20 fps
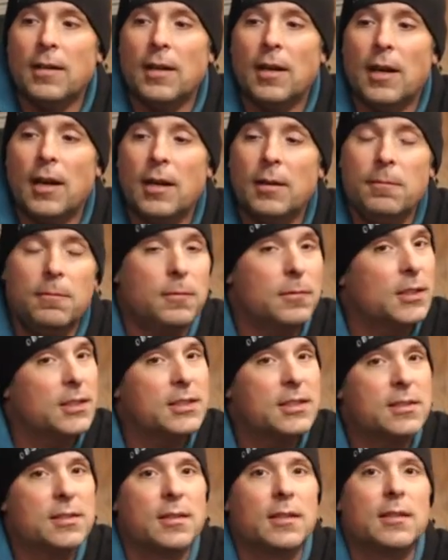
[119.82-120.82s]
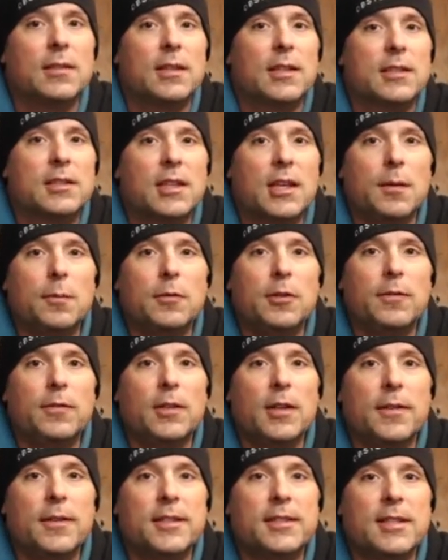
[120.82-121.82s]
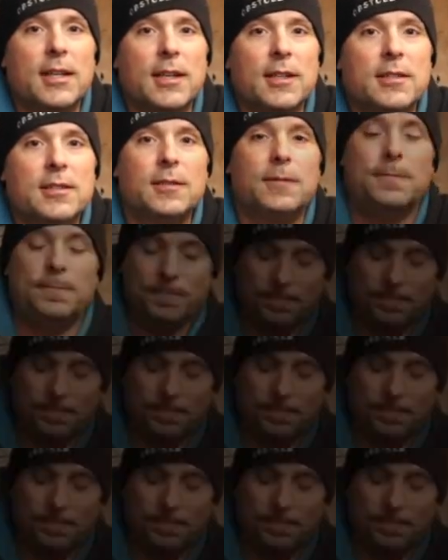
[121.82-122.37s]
let's get moving on this axle.